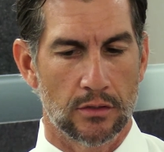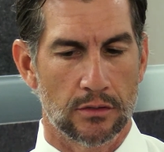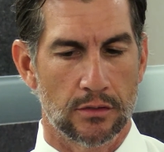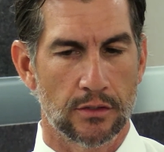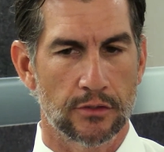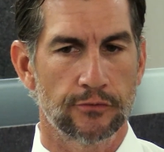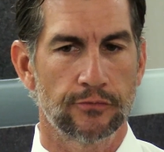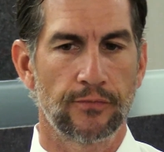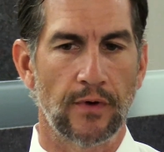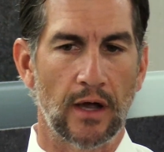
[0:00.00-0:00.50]

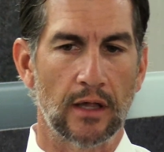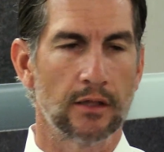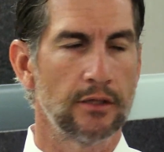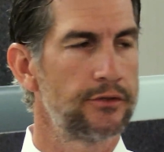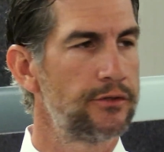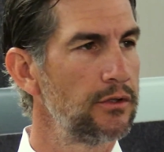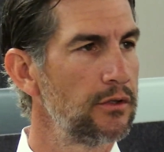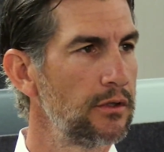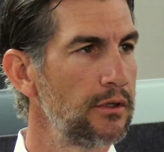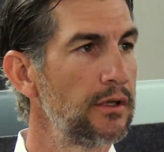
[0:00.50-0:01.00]
This
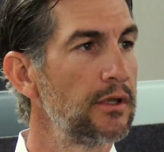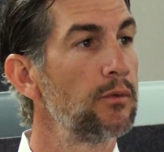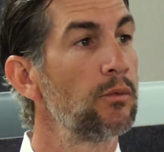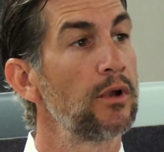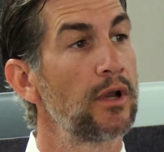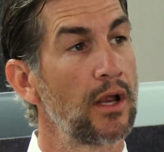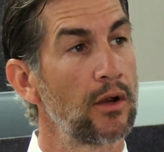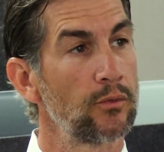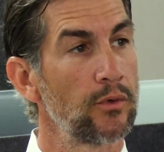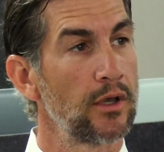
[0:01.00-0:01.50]
volatility,
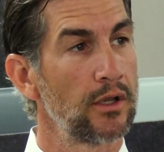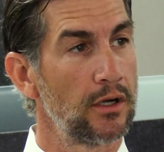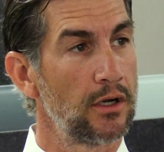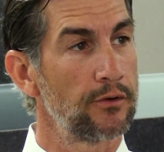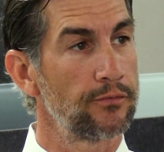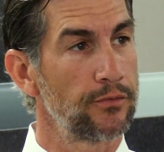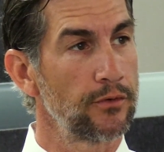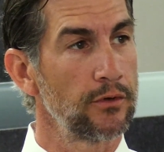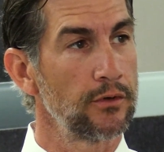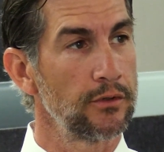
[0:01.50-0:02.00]
what I read
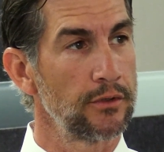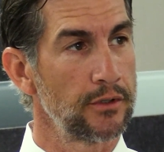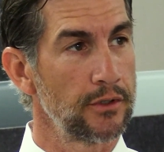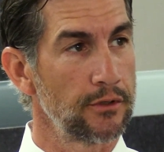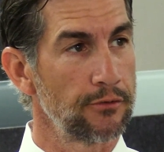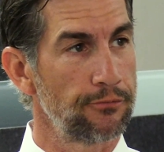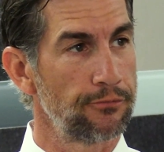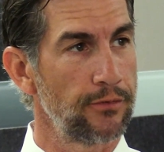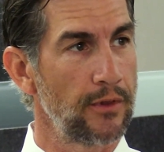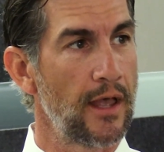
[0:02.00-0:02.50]
off
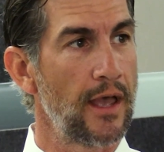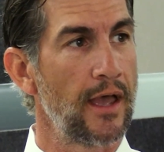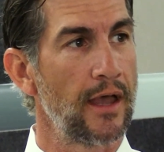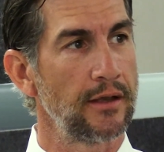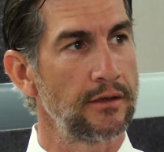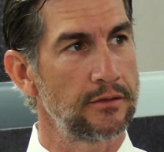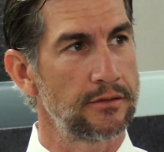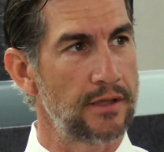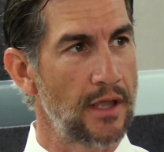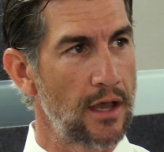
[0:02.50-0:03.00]
earlier,
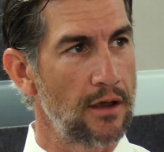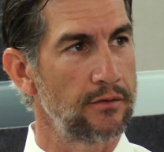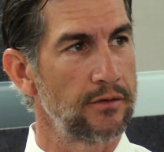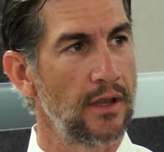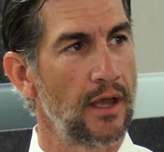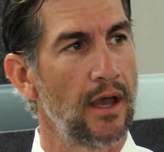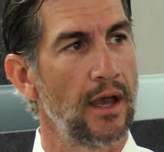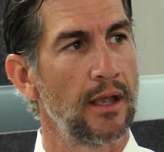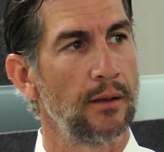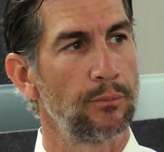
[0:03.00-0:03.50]
flat, down
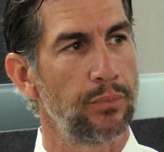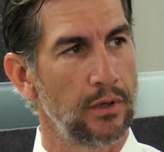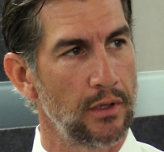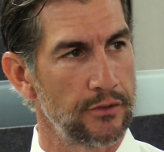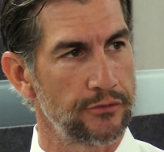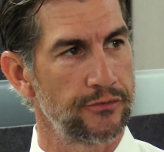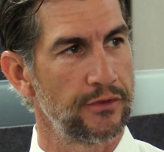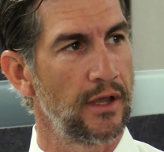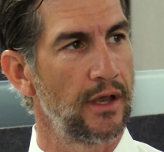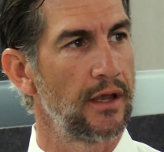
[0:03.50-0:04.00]
9,
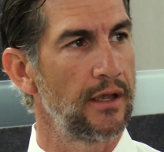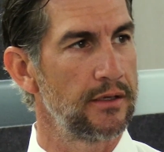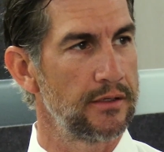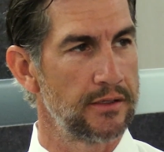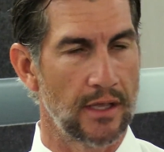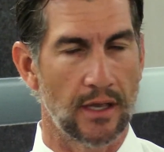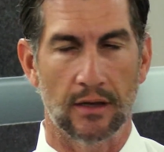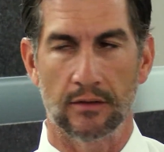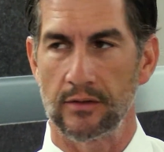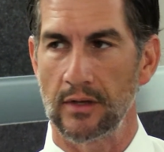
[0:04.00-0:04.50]
plus 9,
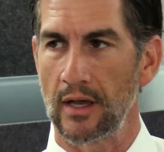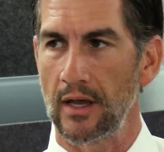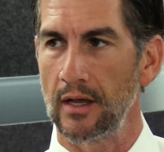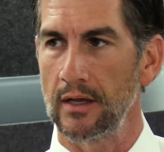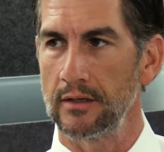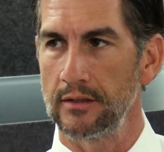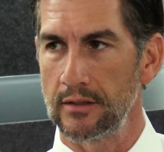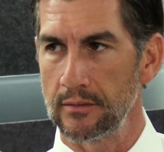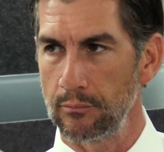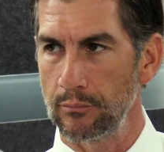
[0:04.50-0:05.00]
down
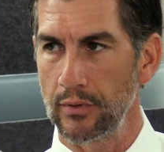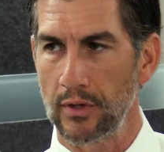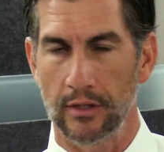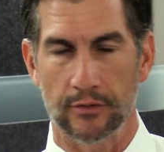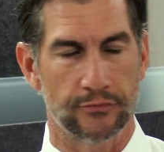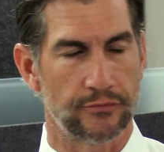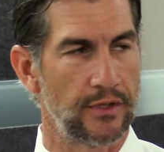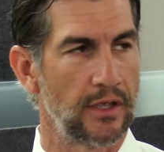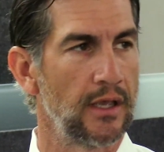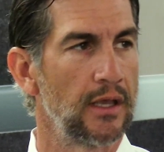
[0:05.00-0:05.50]
9,
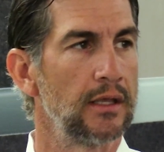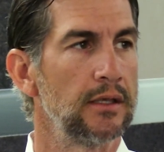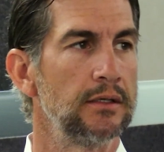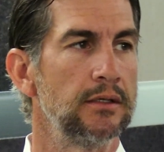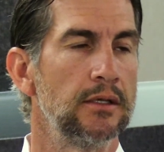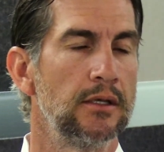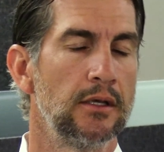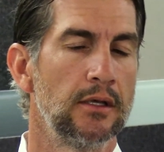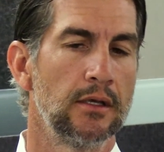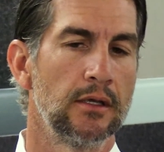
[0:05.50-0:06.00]
plus 10
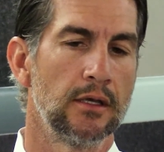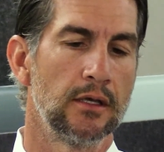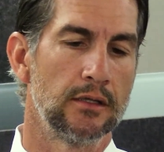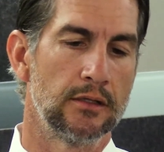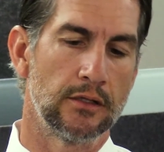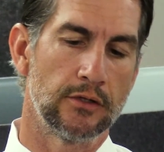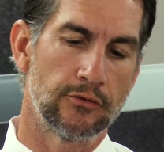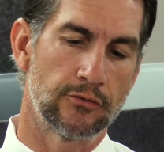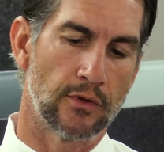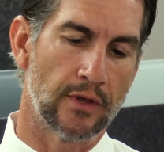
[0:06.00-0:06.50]
in
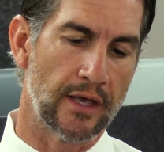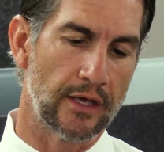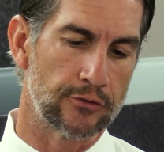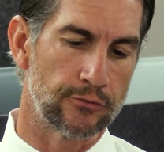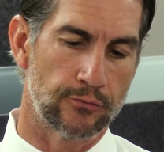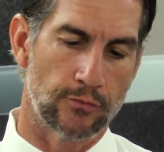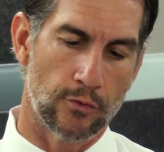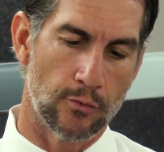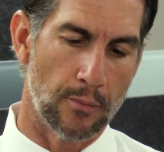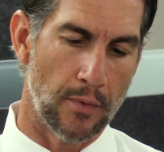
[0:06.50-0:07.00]
these
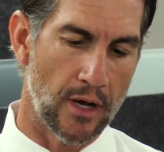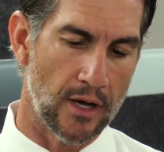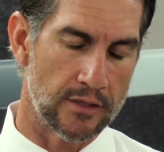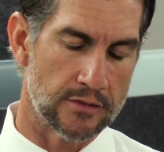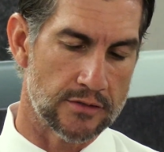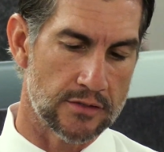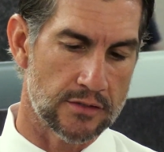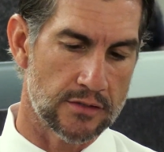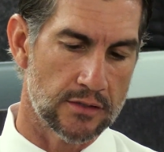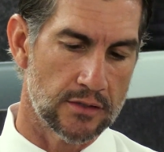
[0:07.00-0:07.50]
last few
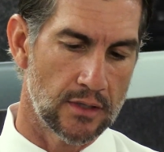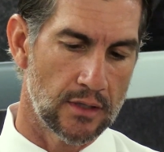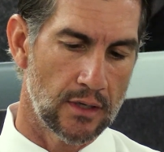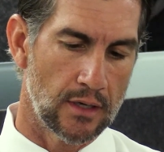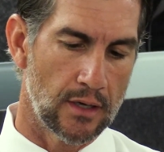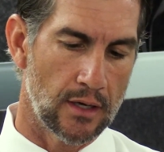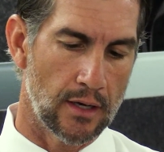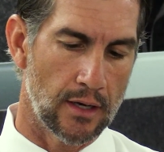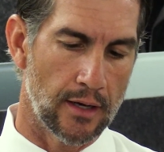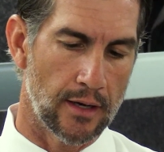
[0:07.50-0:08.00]
months,
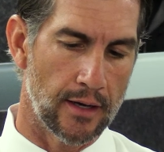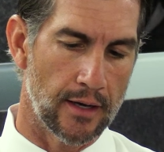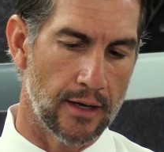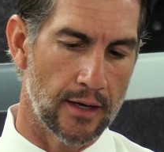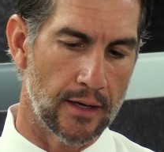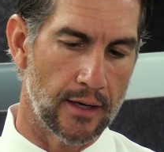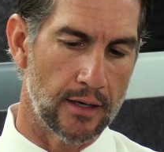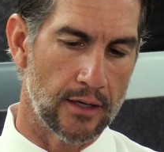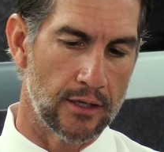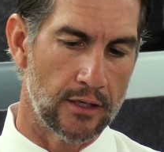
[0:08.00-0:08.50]

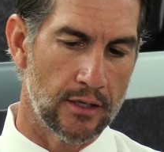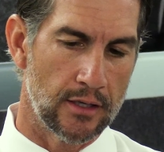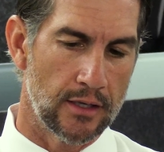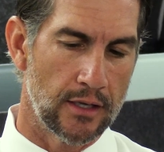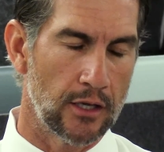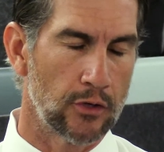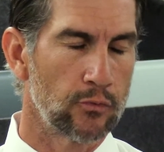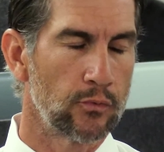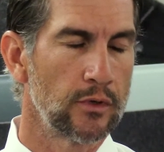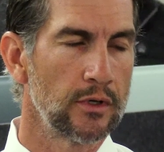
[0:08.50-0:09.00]

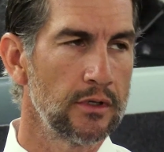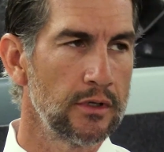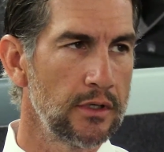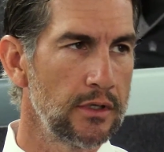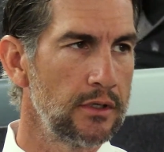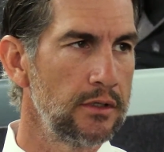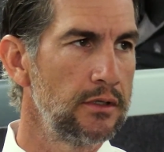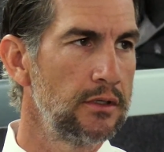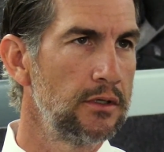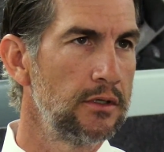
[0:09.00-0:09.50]
it
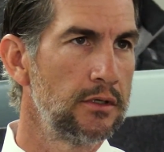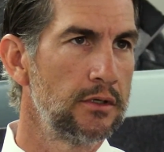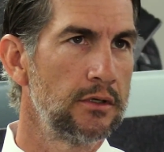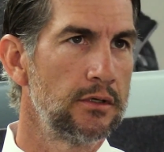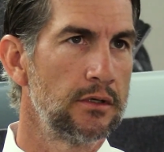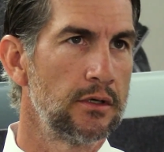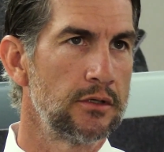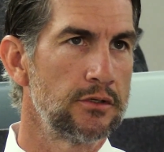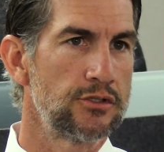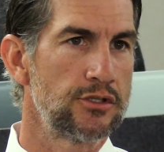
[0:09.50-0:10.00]
really
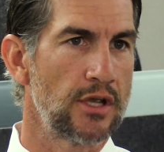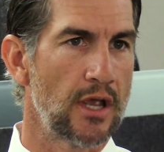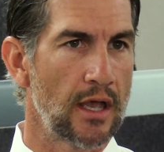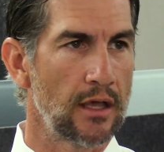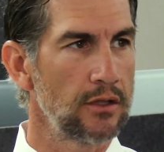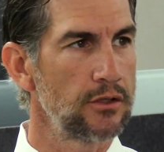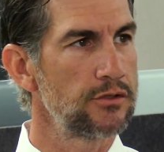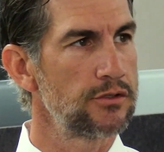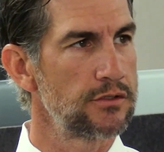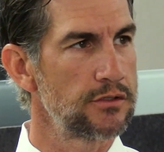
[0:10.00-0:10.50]

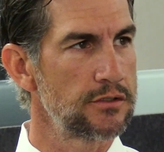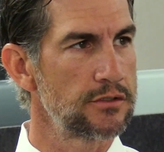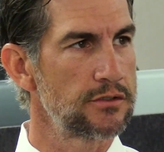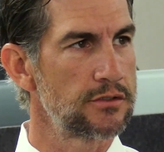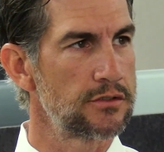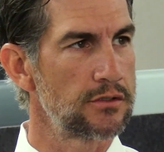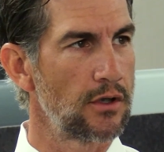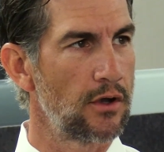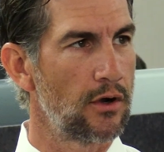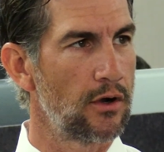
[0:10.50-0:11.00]

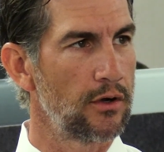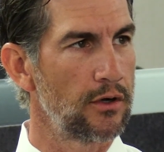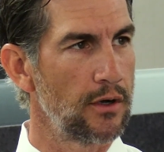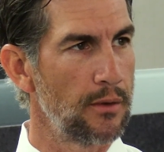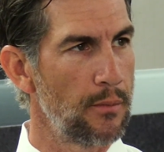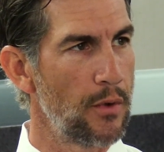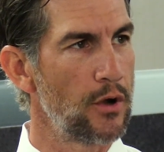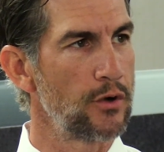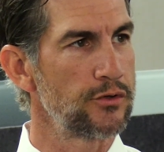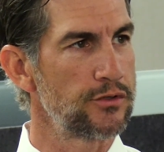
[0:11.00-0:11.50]
challenges our
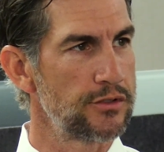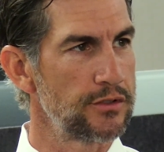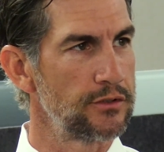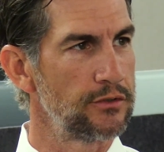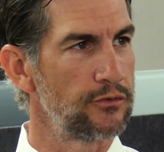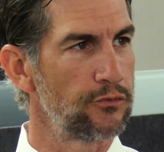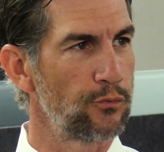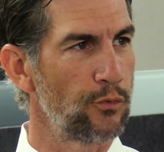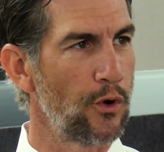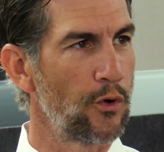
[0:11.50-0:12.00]

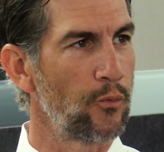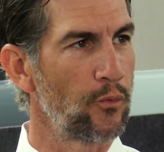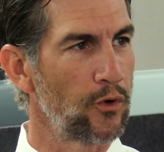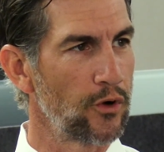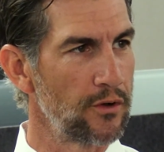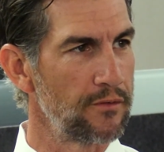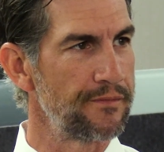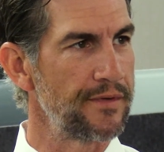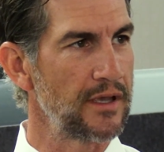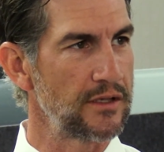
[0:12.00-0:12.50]
emotions when
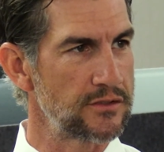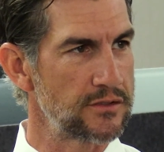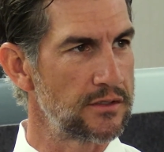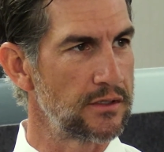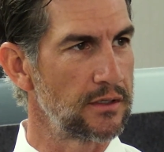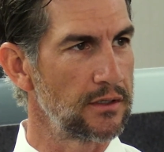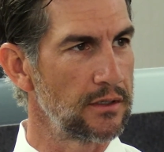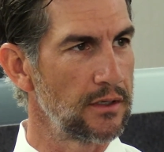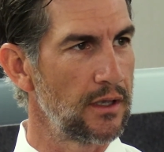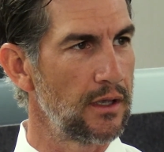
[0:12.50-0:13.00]
we're investing.